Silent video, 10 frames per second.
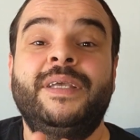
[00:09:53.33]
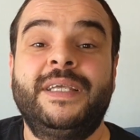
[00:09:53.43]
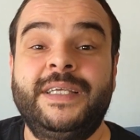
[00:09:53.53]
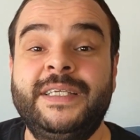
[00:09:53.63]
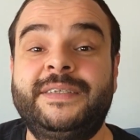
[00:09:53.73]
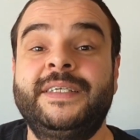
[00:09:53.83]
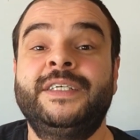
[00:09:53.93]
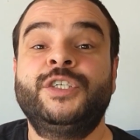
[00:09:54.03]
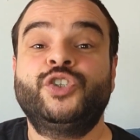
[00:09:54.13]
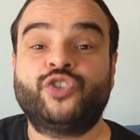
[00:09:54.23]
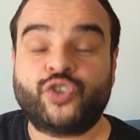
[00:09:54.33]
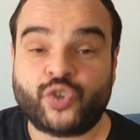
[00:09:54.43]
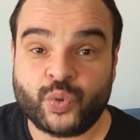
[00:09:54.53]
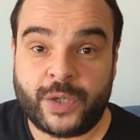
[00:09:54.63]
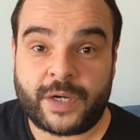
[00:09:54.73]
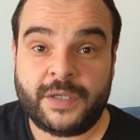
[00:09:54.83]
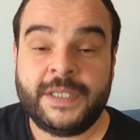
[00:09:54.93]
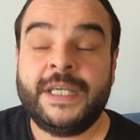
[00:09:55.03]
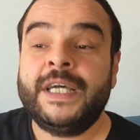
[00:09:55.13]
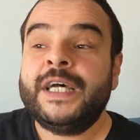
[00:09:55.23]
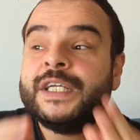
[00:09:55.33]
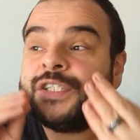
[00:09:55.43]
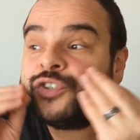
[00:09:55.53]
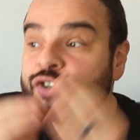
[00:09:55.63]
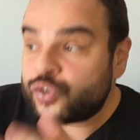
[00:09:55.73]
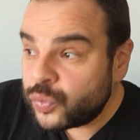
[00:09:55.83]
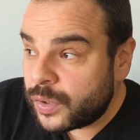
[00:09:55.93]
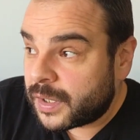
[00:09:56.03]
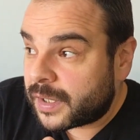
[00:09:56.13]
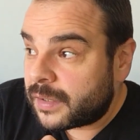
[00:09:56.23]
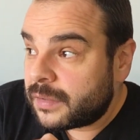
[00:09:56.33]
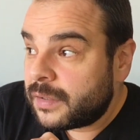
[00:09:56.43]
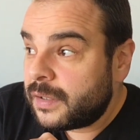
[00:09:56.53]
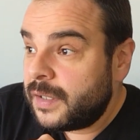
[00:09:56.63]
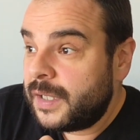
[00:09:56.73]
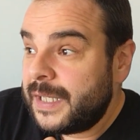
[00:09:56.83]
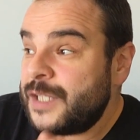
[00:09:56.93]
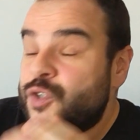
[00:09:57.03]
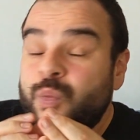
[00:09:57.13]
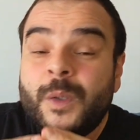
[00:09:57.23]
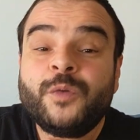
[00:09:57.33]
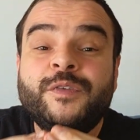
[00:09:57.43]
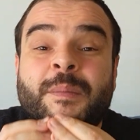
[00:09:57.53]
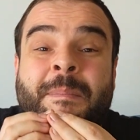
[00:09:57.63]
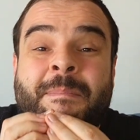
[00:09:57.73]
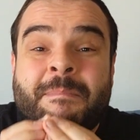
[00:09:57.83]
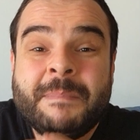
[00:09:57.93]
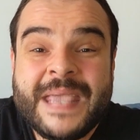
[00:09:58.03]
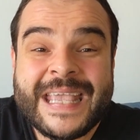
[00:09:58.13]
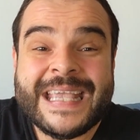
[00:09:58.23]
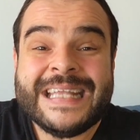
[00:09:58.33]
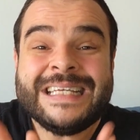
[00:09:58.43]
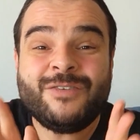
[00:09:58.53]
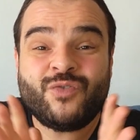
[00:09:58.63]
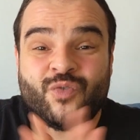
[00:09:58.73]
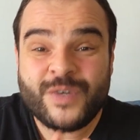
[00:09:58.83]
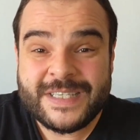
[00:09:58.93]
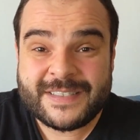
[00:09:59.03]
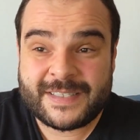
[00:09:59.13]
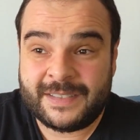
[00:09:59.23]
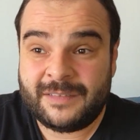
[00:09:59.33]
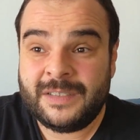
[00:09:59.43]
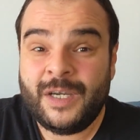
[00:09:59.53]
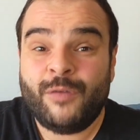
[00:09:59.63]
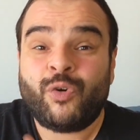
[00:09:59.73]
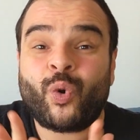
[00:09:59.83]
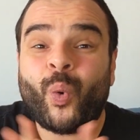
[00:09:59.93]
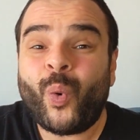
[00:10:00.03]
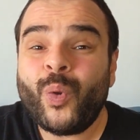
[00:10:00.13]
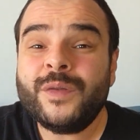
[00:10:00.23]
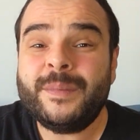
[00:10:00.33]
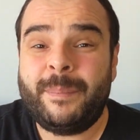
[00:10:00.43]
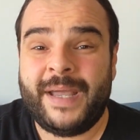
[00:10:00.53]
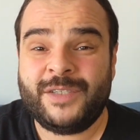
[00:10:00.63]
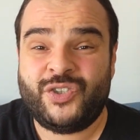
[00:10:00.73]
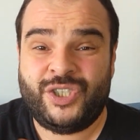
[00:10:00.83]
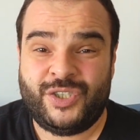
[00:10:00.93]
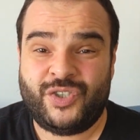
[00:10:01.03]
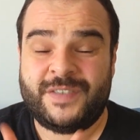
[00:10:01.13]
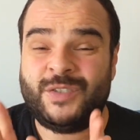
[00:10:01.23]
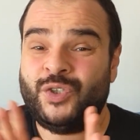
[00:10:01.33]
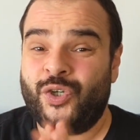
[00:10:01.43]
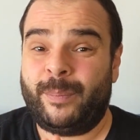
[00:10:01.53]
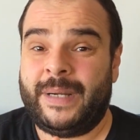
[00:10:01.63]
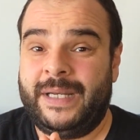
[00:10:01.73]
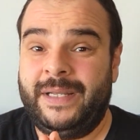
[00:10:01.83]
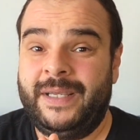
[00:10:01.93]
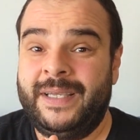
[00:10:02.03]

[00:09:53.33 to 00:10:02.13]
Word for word: eating sugar the sugar is one of the main reason for all the bad changes in your body